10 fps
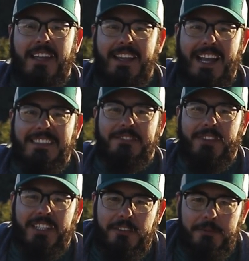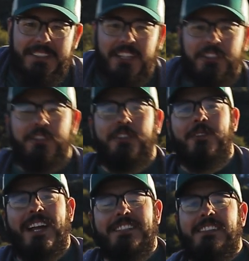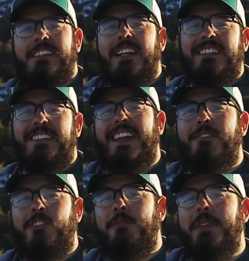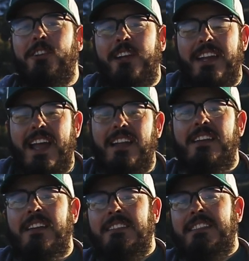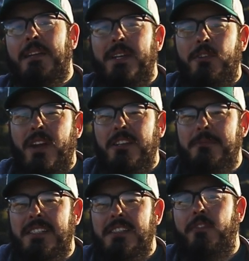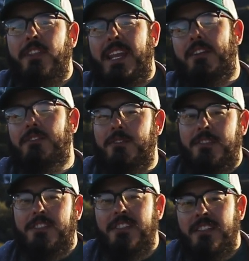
Hey guys, it's Victor from Selcouth Horizon, and today we're going to be looking at sleeping arrangements for the outdoors.